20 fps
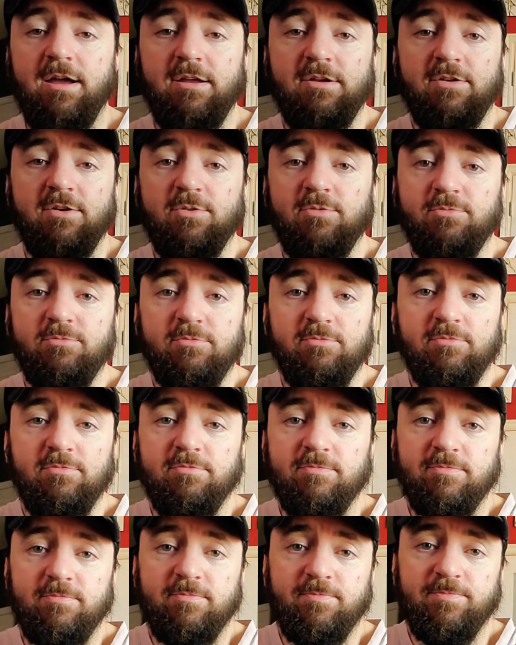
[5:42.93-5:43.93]
don't
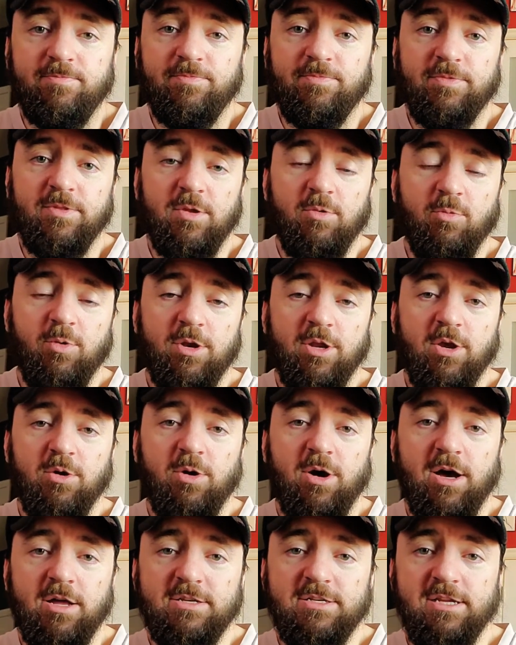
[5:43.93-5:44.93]
want to go
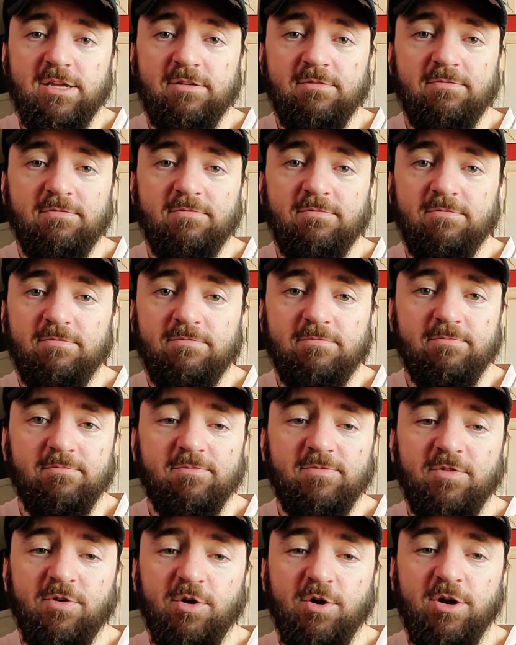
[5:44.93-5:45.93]
hunting
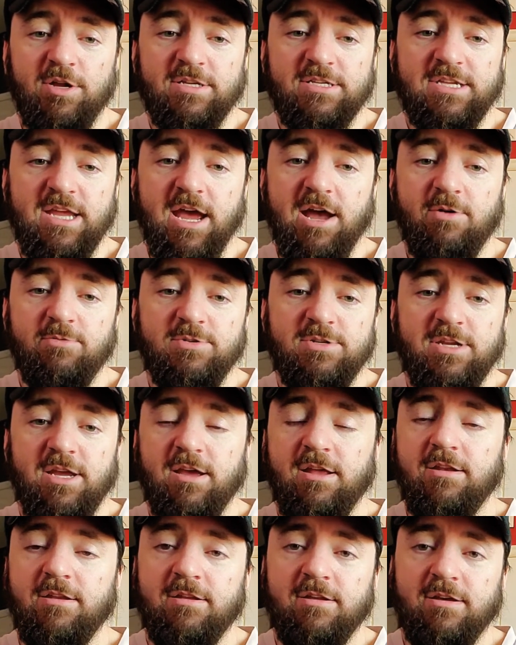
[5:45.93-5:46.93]
for a sound
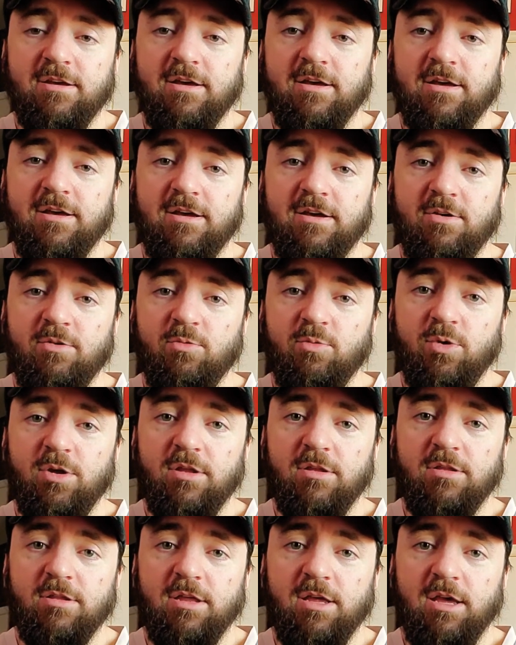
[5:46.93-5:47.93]
yet
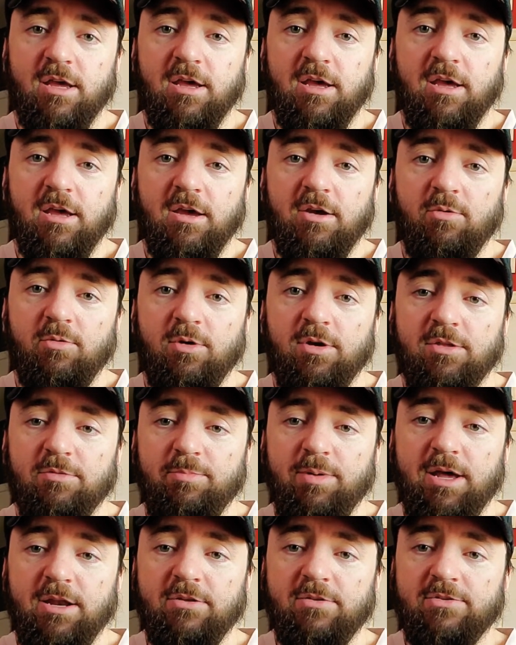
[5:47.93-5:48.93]
with
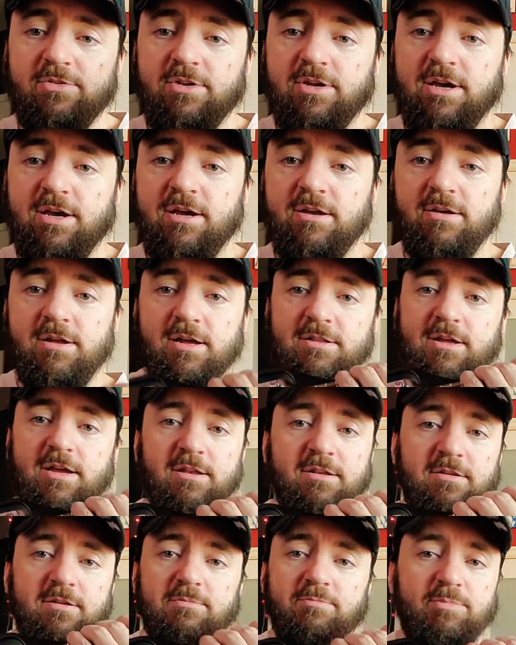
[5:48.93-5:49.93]
pedals. I'd
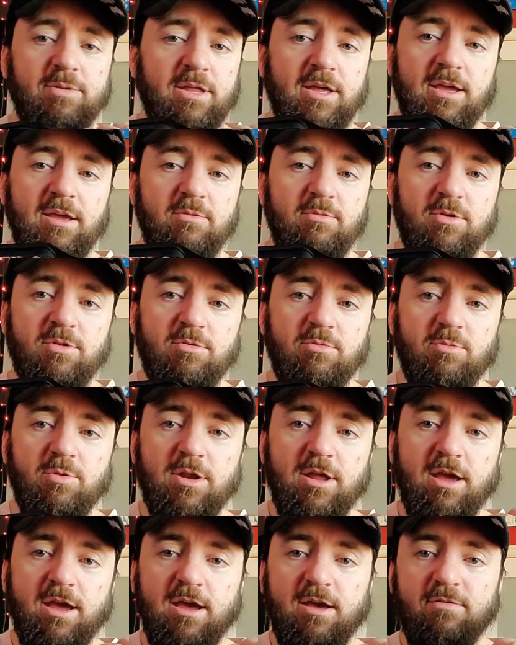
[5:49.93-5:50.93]
like to play with
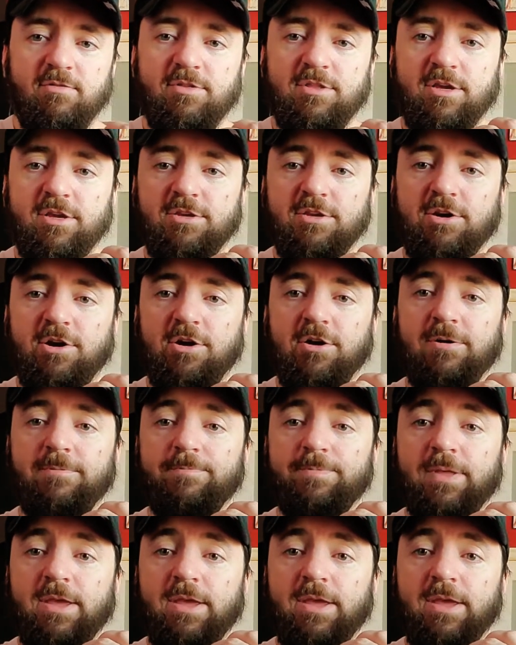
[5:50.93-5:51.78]
what I have in the guitar.